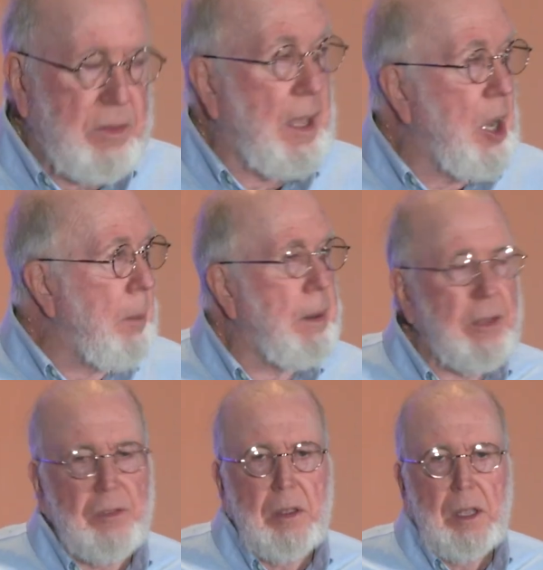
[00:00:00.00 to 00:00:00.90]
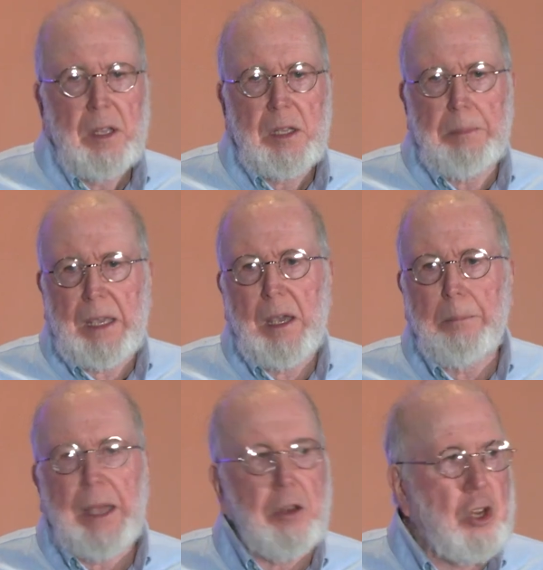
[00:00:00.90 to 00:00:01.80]
to help us to become
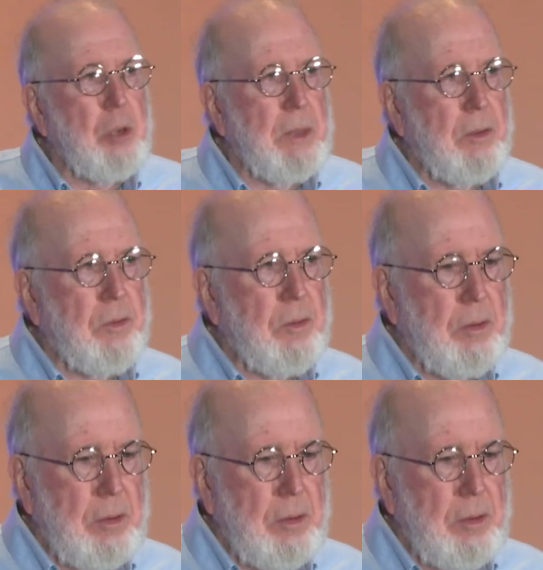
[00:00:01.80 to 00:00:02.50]
better humans.